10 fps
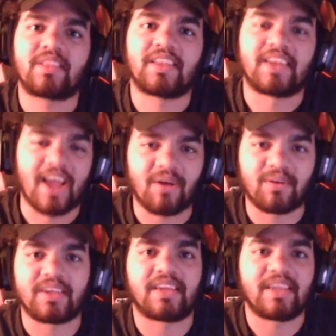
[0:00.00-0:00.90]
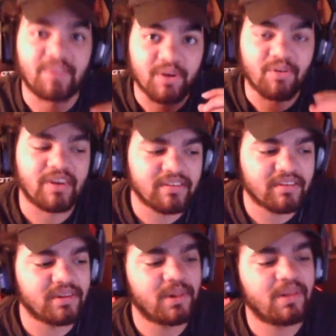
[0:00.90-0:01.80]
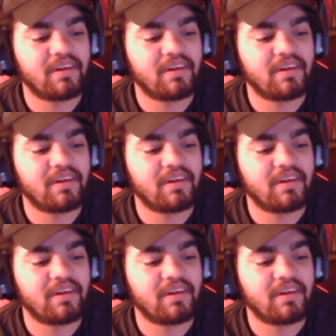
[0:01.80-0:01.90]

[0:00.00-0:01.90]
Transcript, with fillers: now, like even crazy,